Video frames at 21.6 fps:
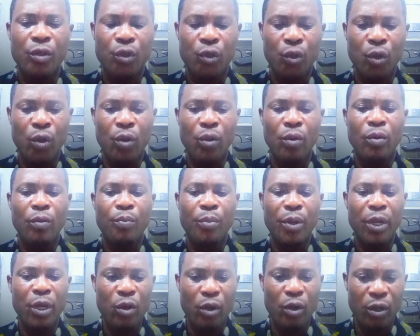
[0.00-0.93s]
to
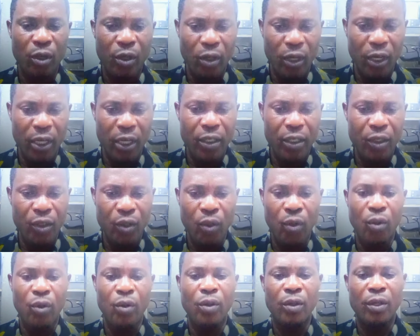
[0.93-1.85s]
pay condolences
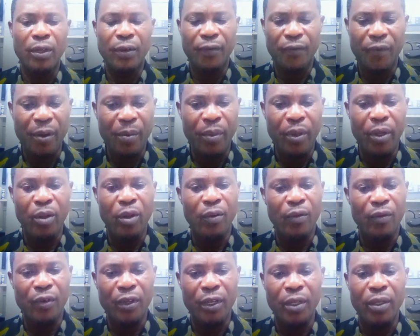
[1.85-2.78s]
to the family
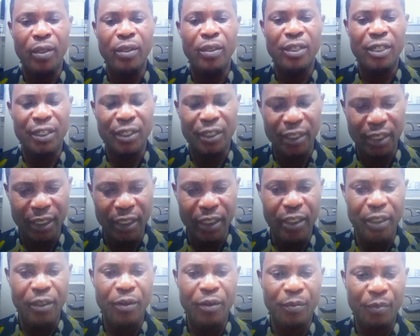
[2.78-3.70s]
of the
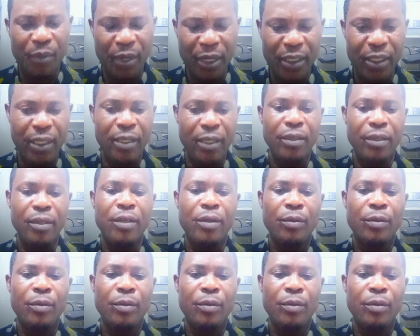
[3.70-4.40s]
deceased person,